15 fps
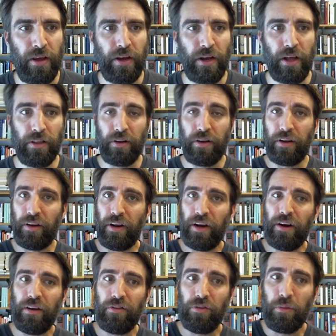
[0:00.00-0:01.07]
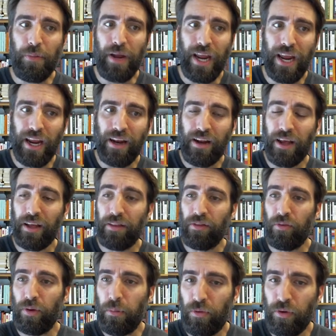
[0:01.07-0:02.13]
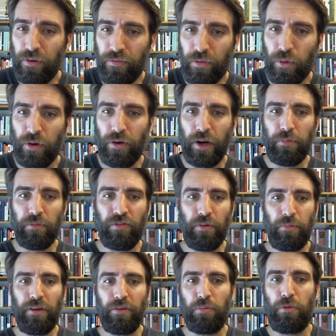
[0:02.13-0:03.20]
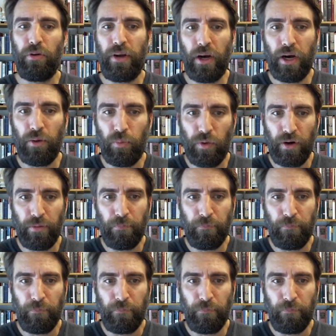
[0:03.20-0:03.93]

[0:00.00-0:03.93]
Now the denarius remained at 3.4 grams from this point onward.